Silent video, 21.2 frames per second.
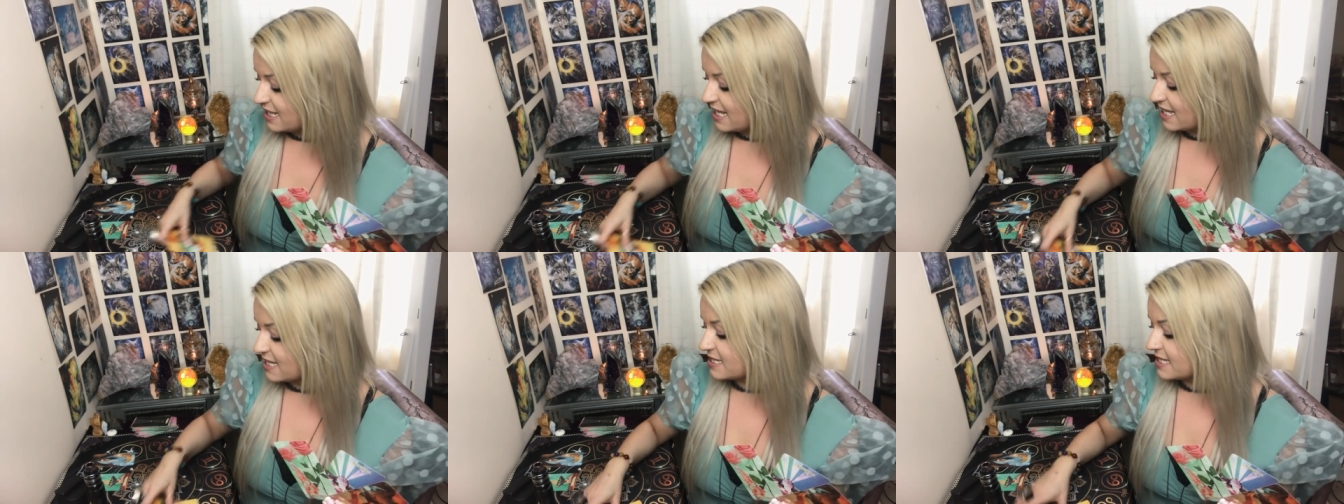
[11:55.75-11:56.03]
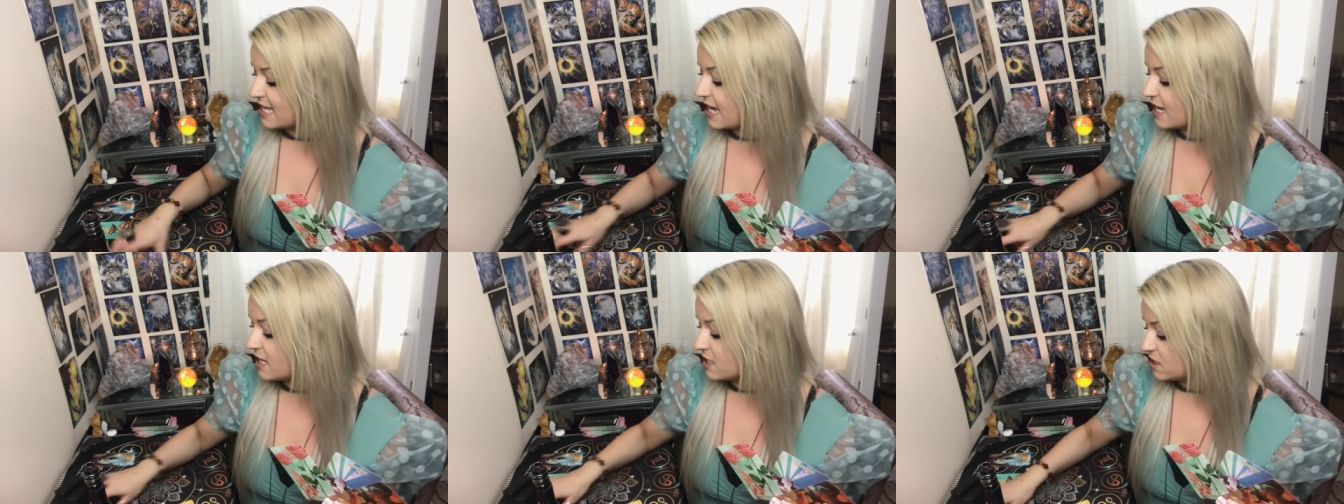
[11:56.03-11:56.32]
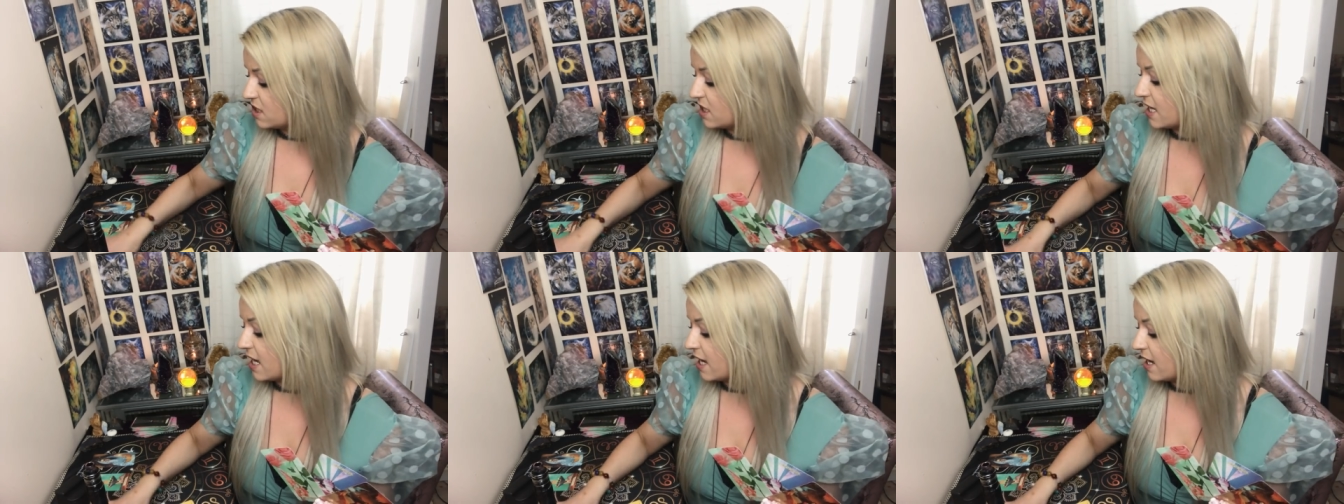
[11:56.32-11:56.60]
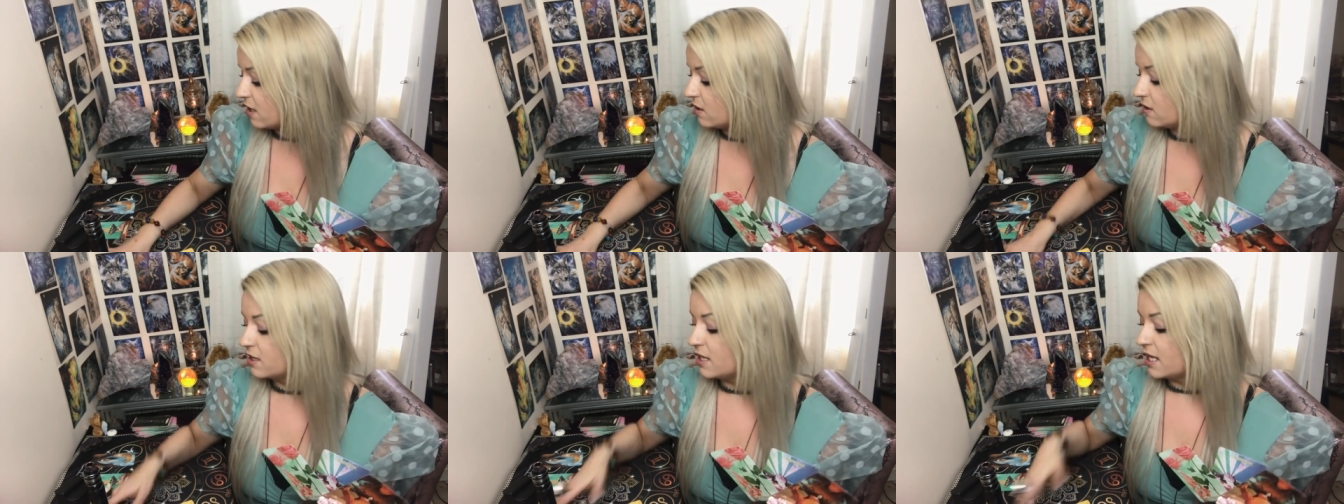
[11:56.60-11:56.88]
They'd say to
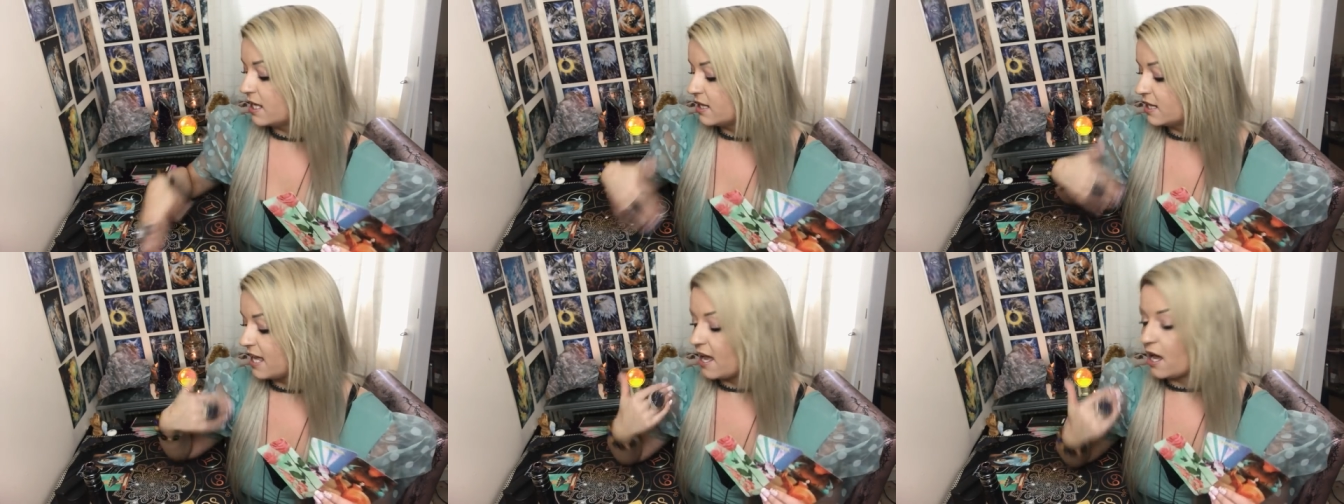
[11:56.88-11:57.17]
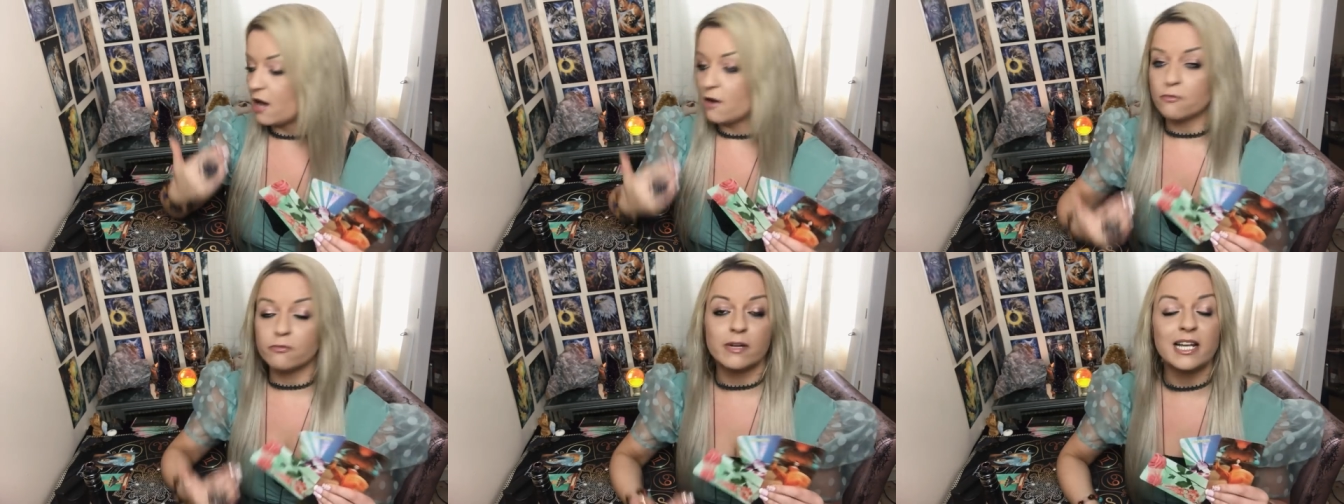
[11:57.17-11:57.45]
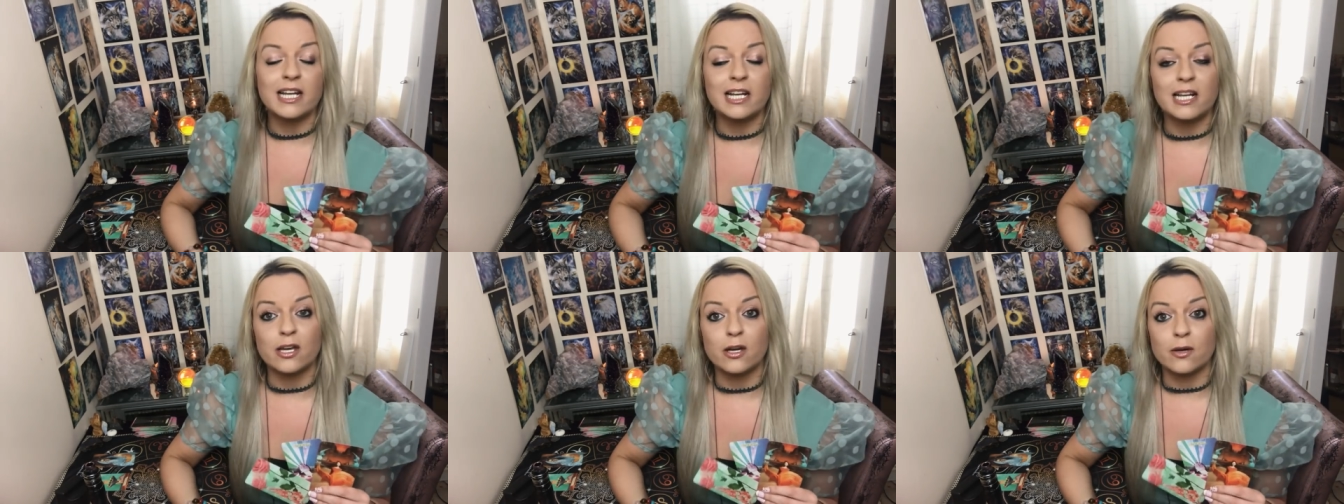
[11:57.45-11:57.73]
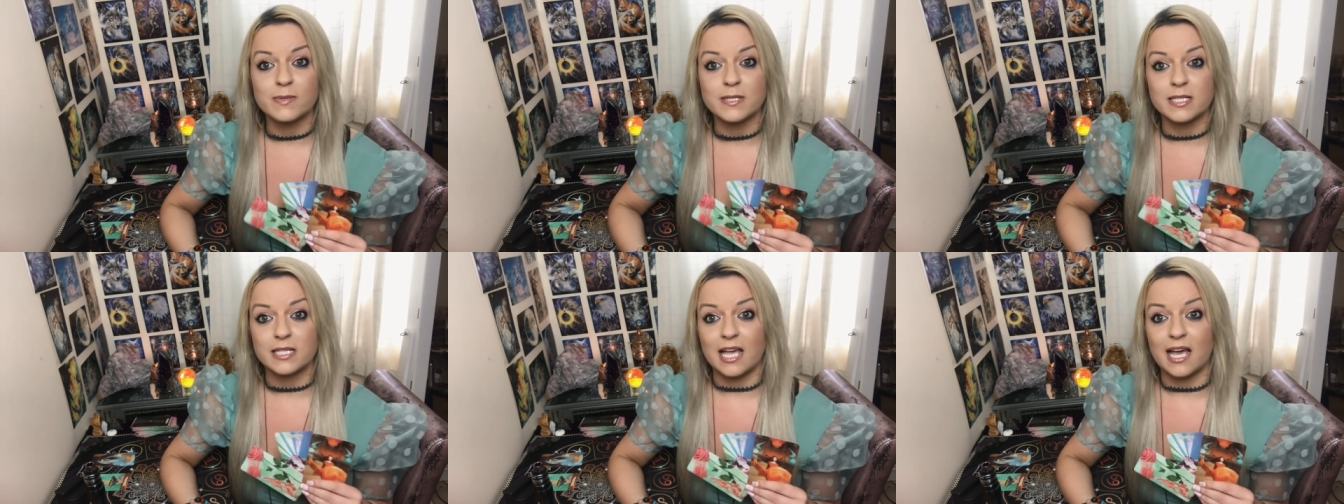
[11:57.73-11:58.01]
you that they are really
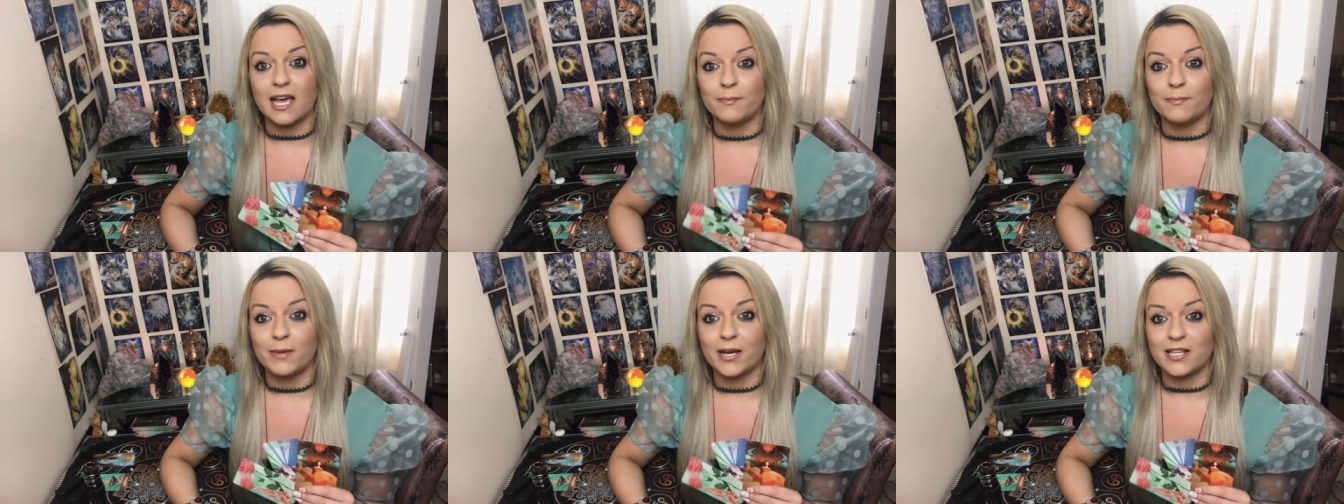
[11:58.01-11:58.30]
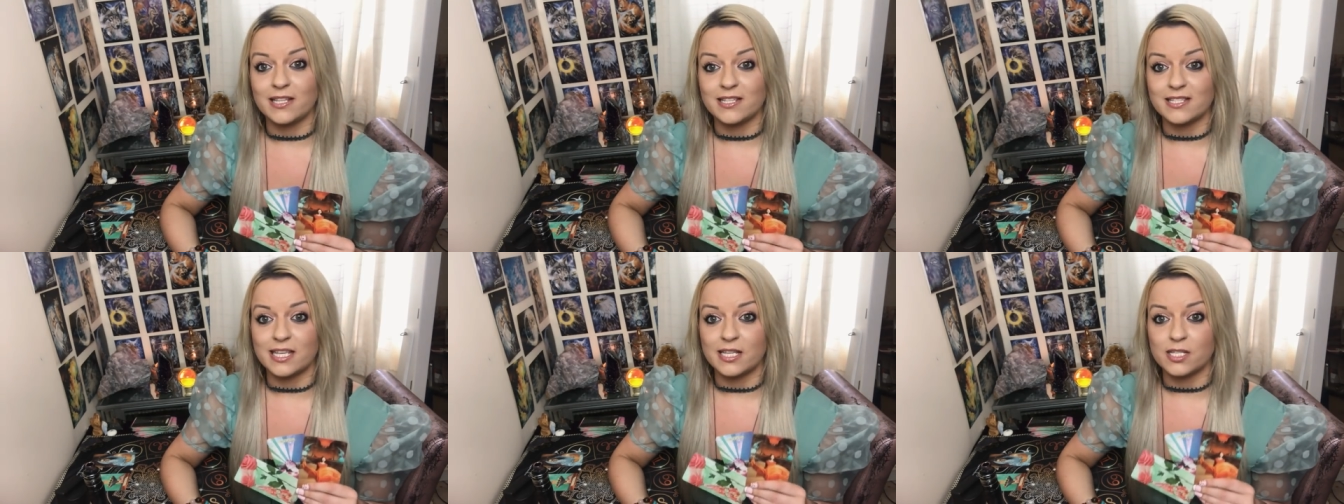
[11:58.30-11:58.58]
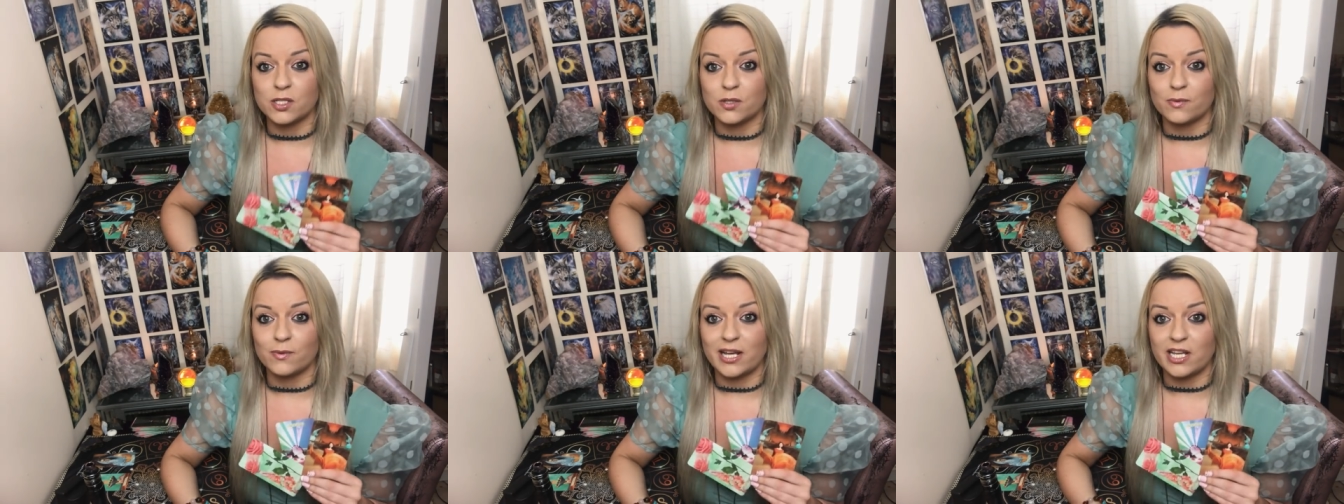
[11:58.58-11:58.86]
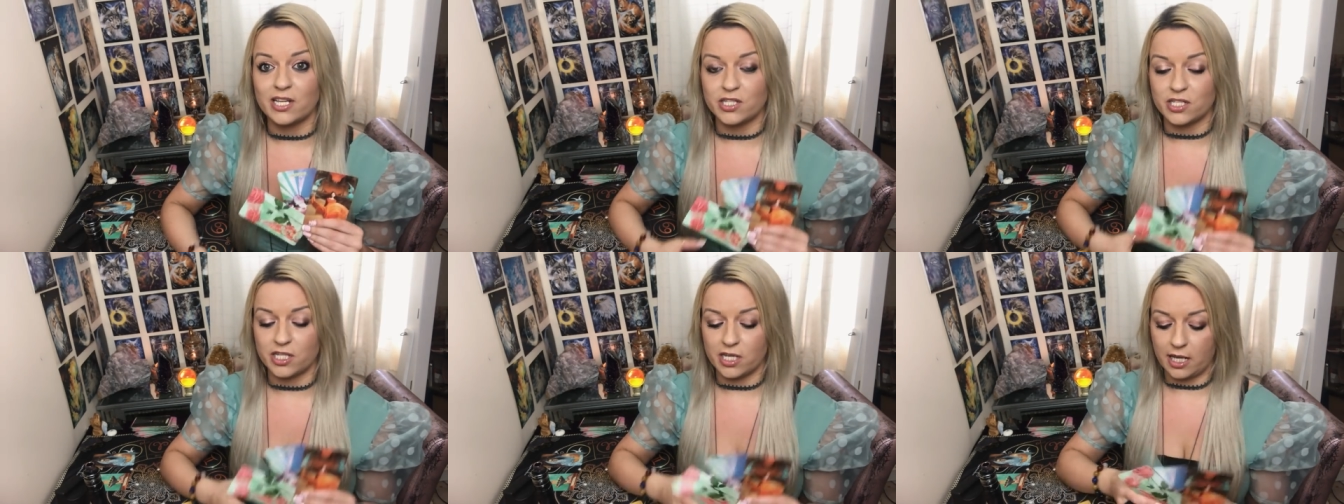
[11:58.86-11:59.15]
upset by the
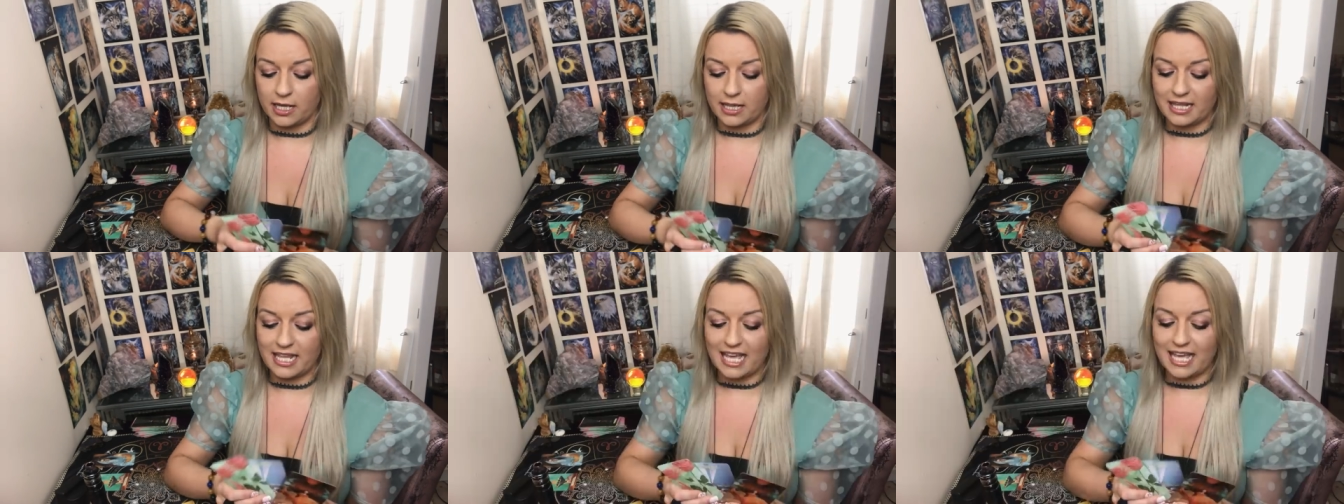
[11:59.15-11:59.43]
situation,